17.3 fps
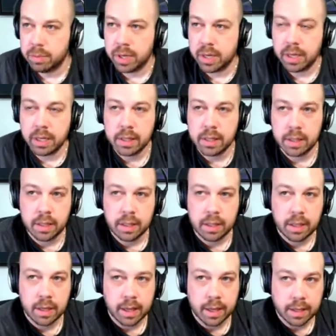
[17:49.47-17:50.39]

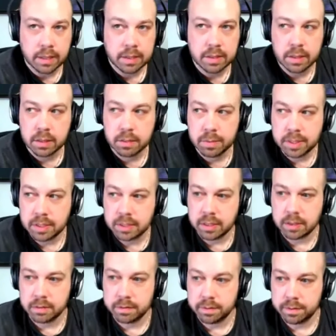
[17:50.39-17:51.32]
but I consider
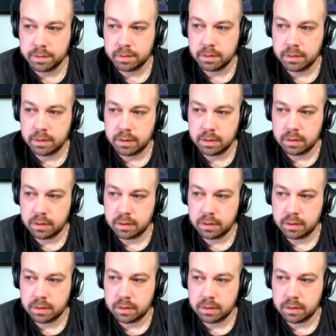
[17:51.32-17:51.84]
myself.